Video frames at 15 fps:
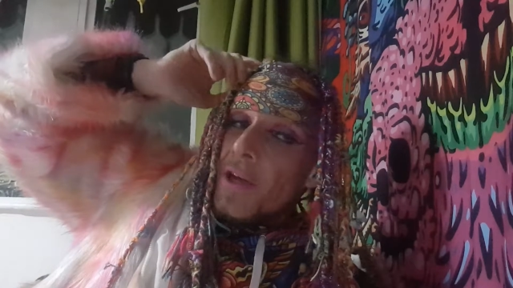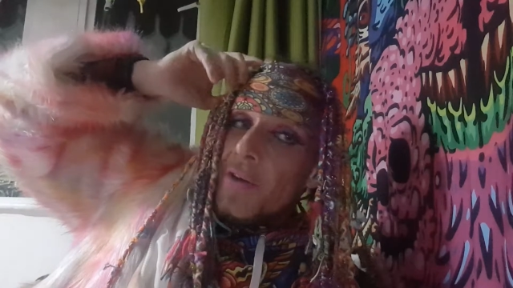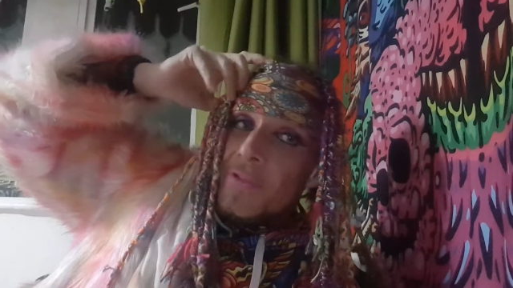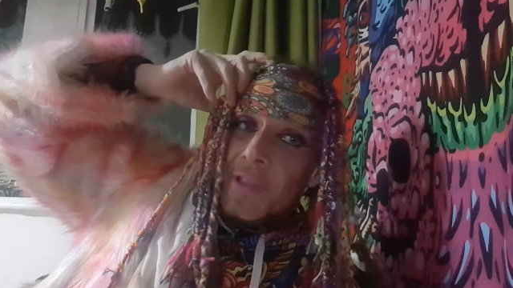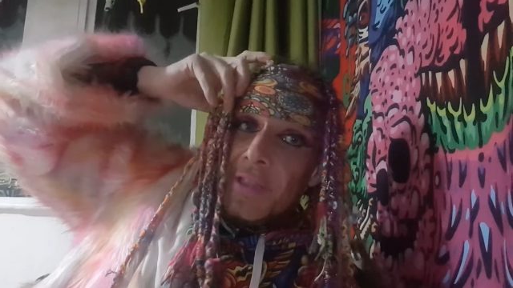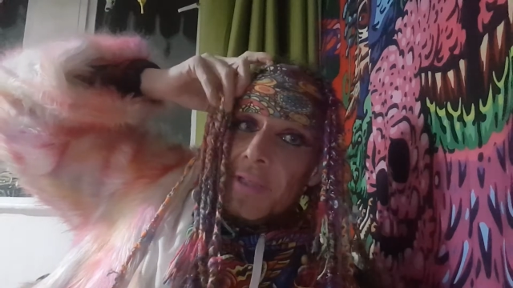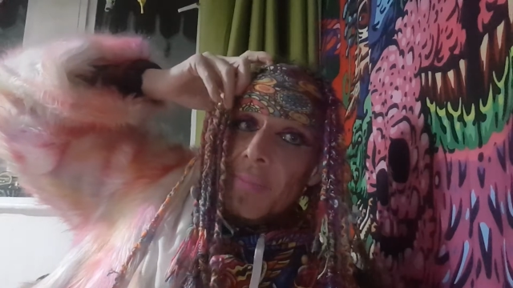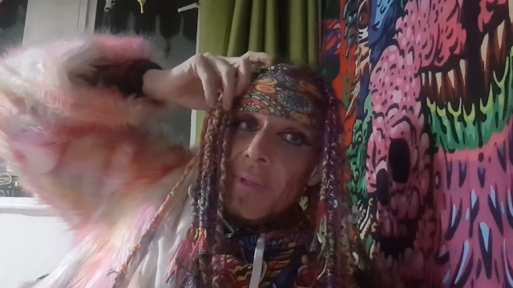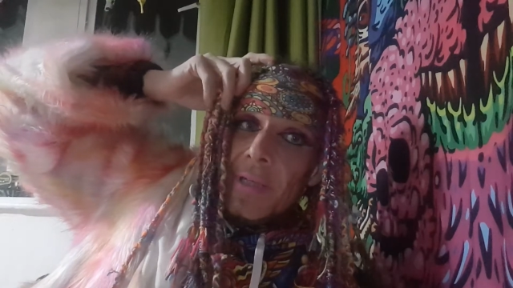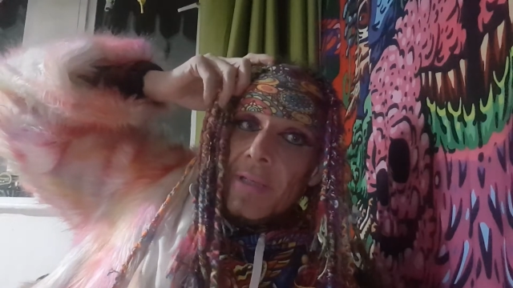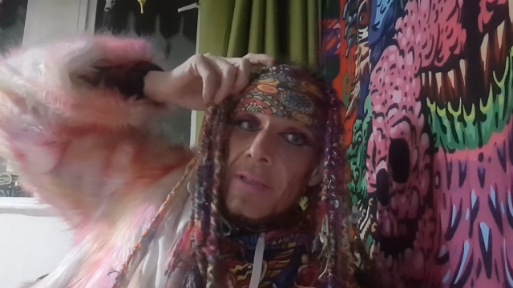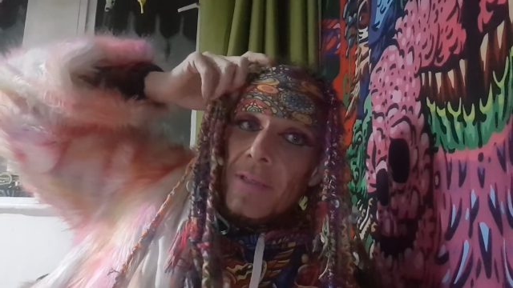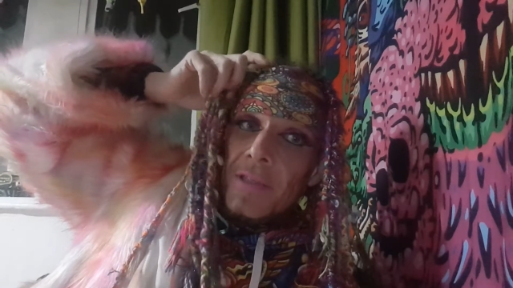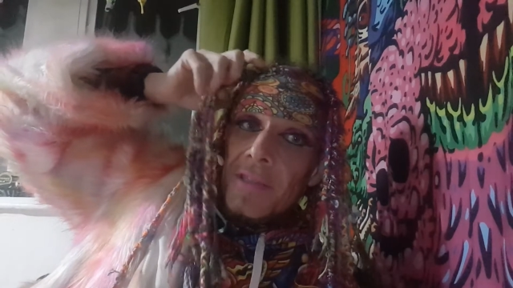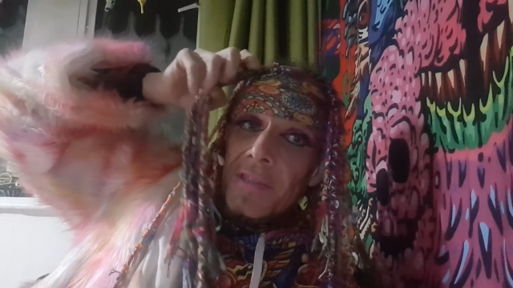cheated a bit.
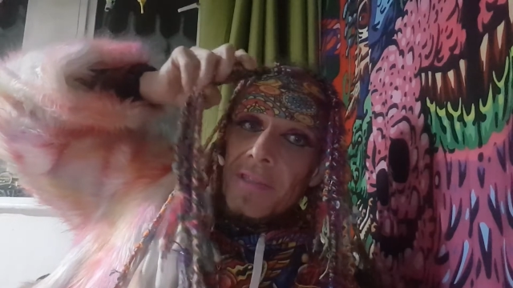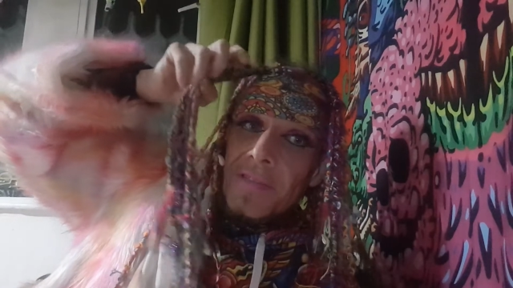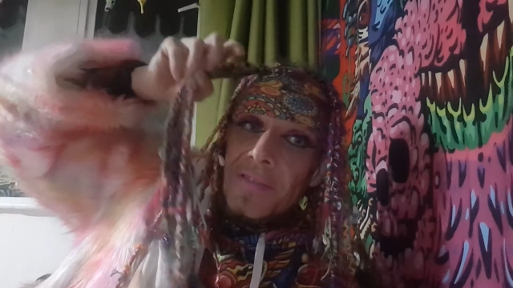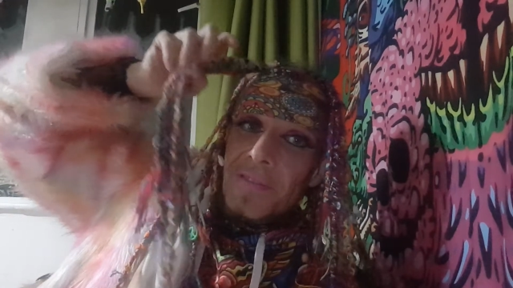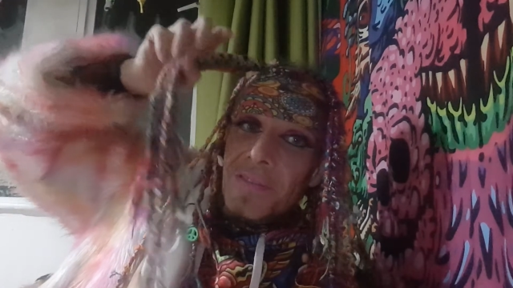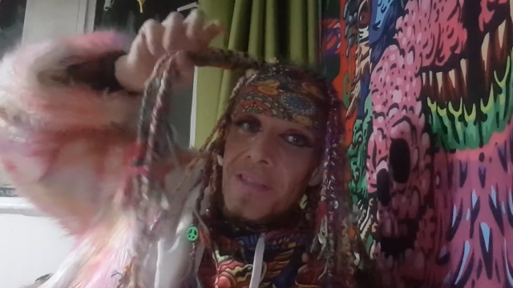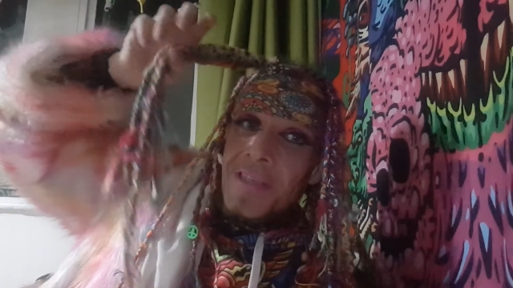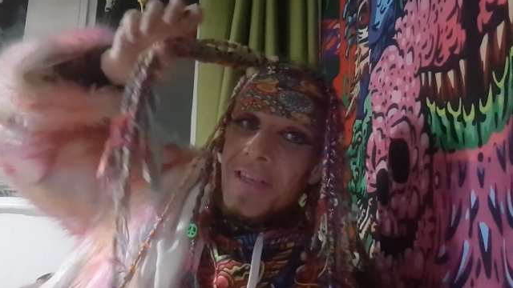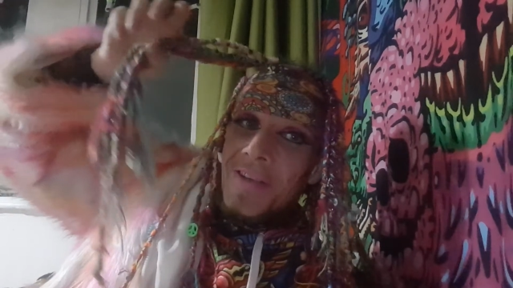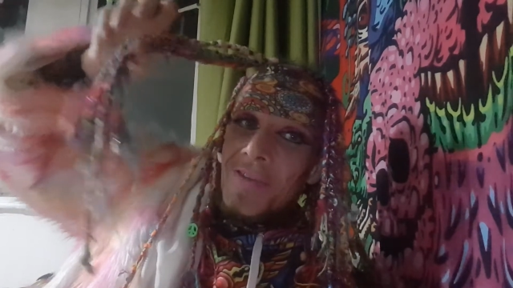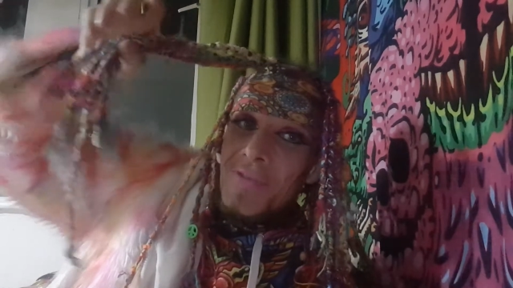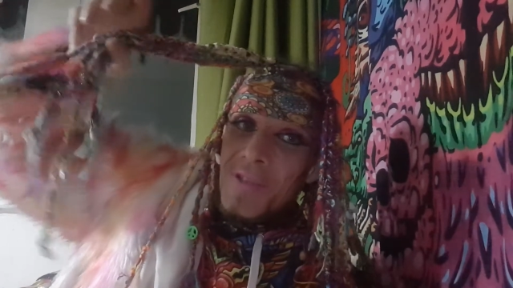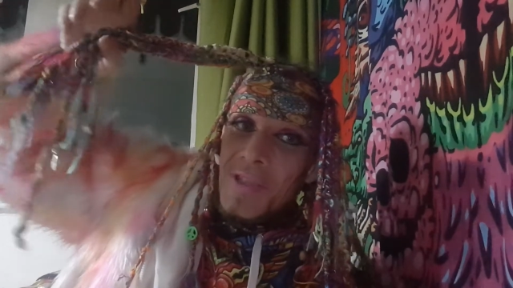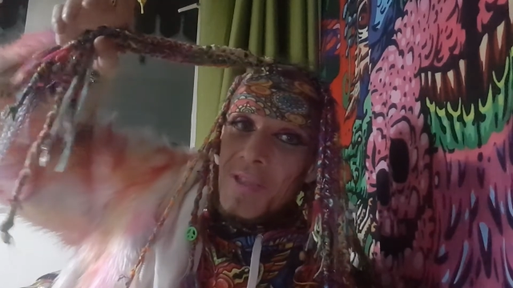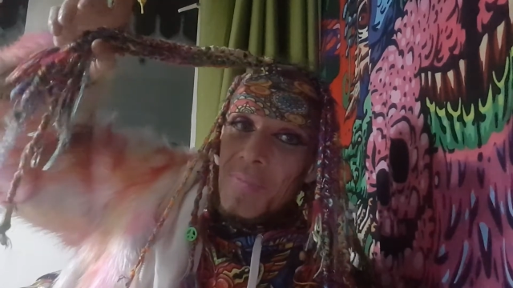
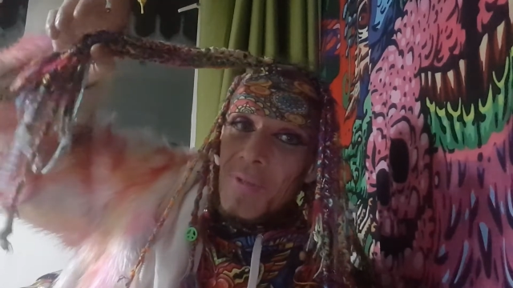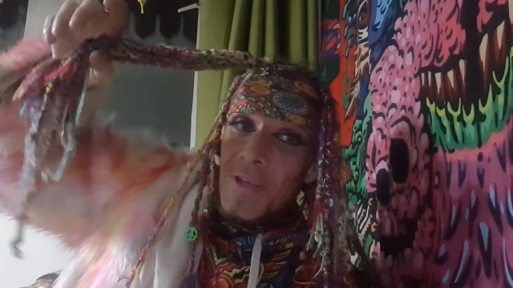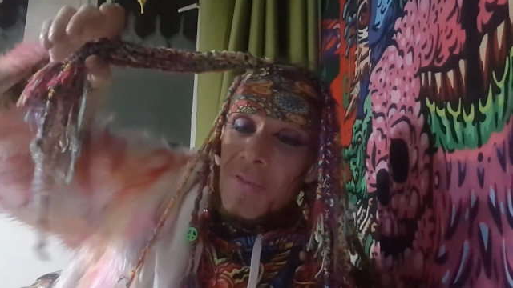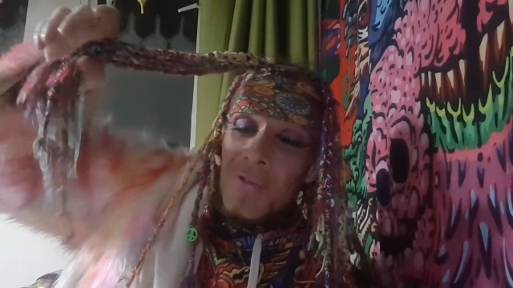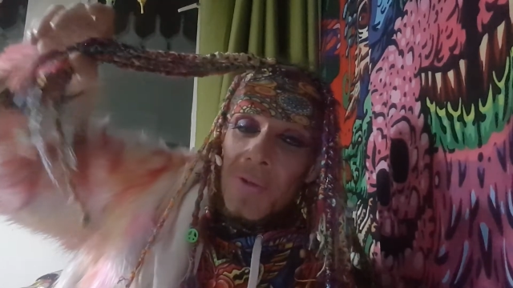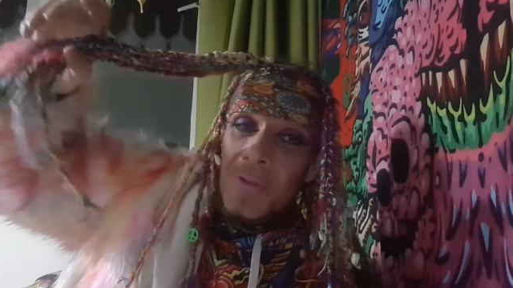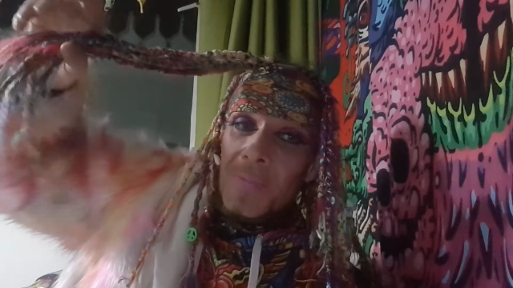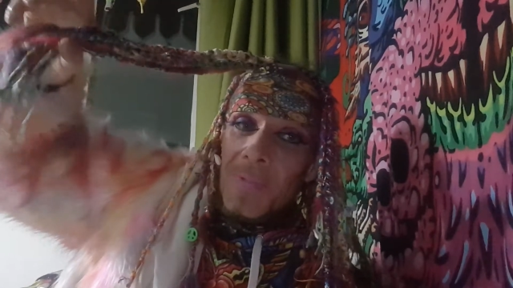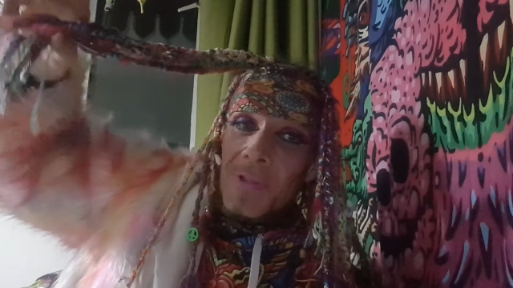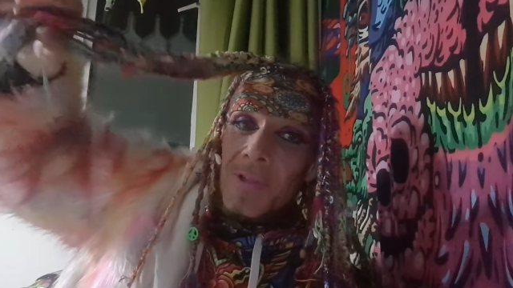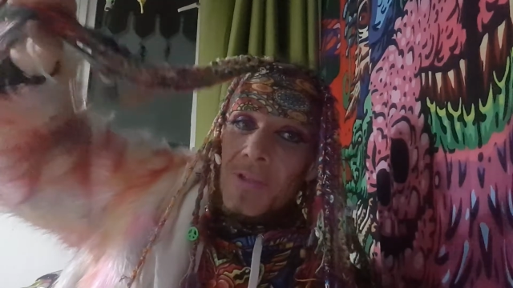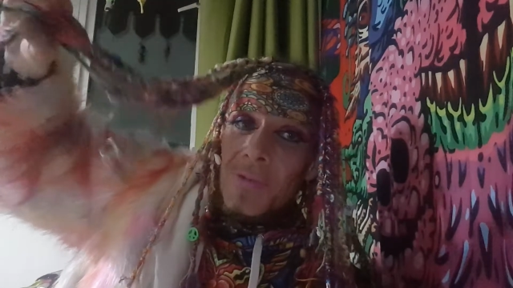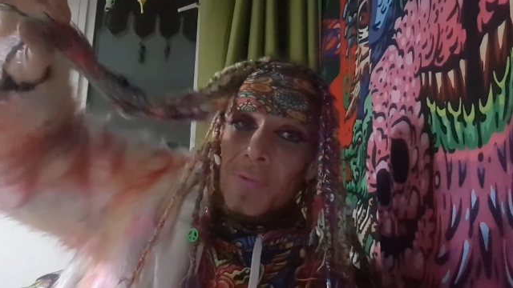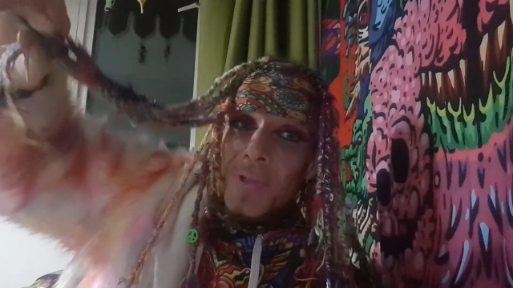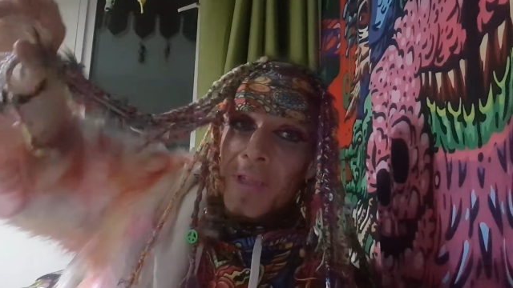I've cheated a bit, not as much
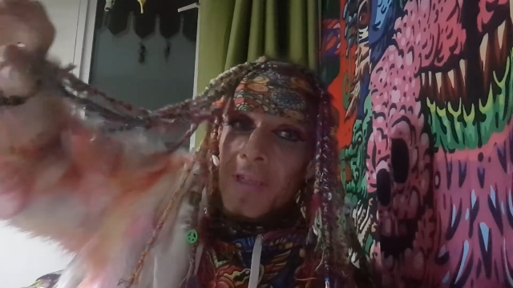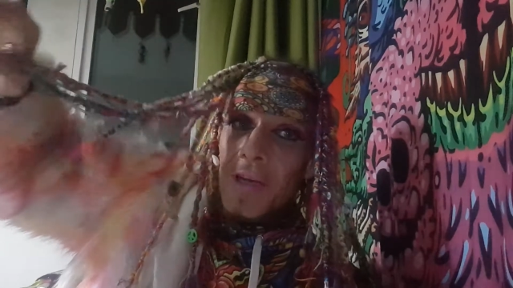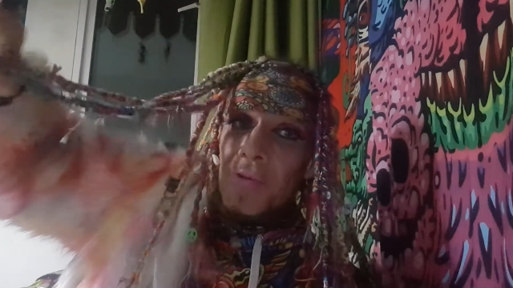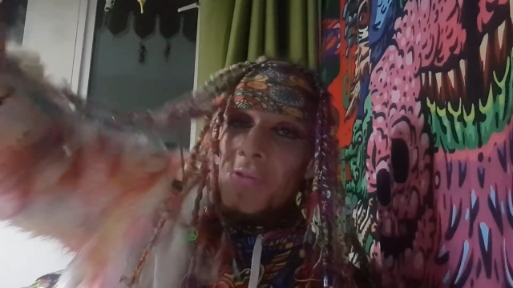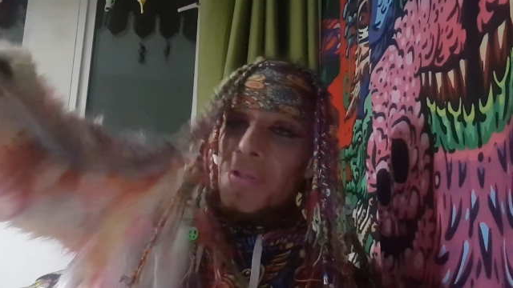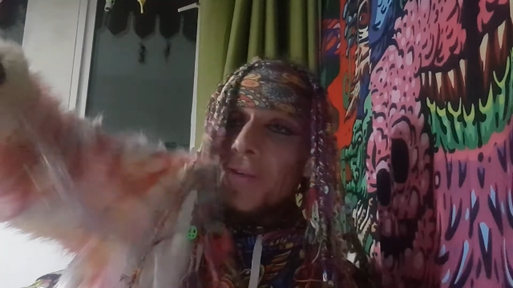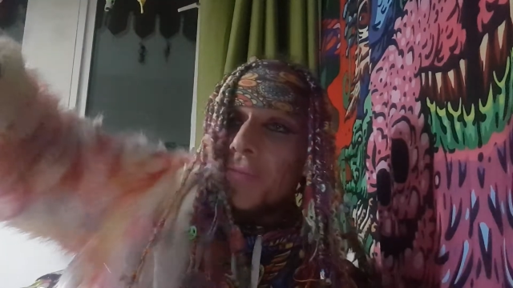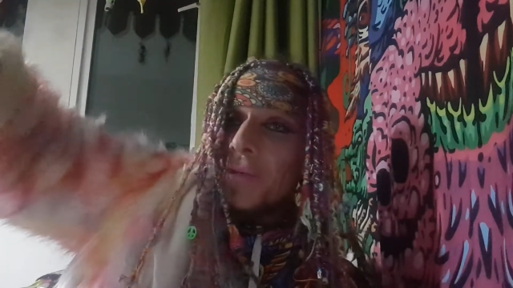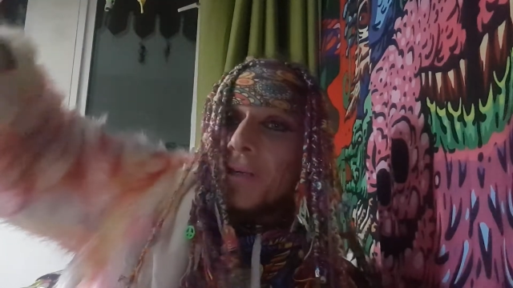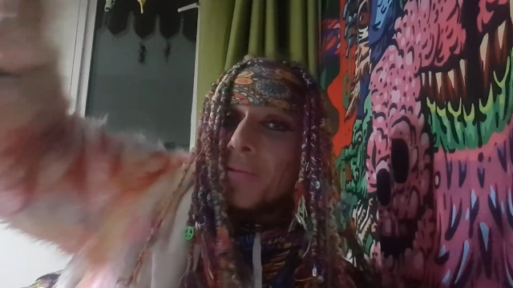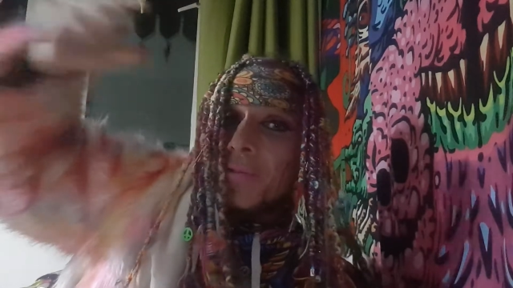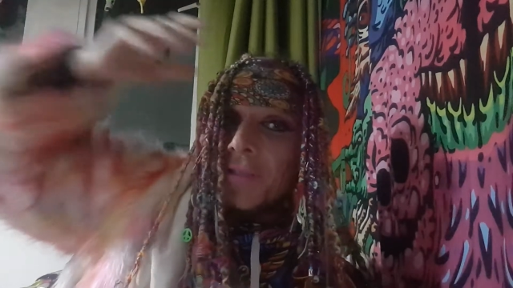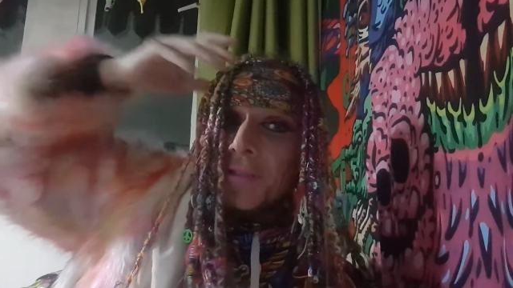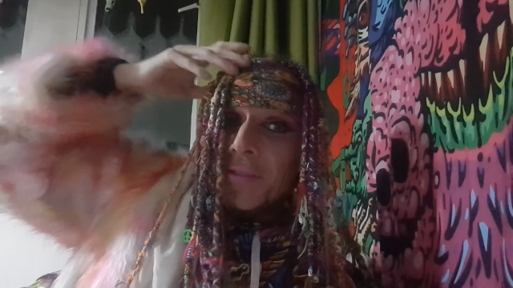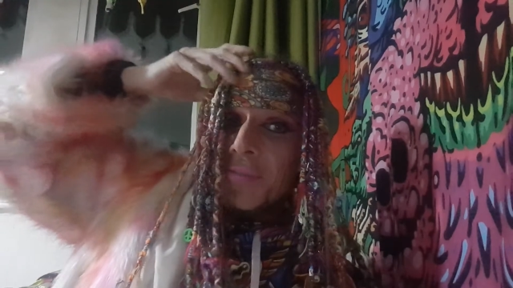as all the girls that I've been out
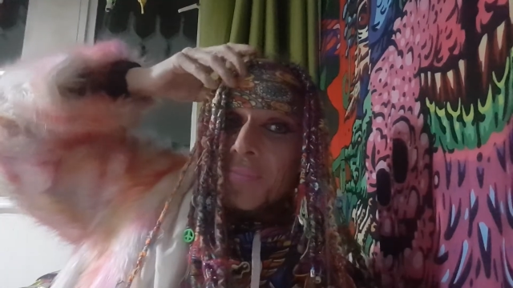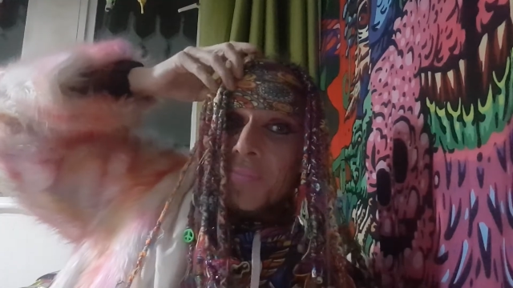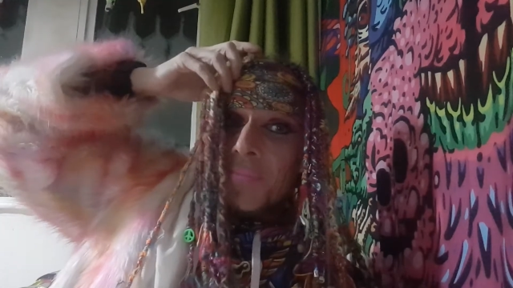with,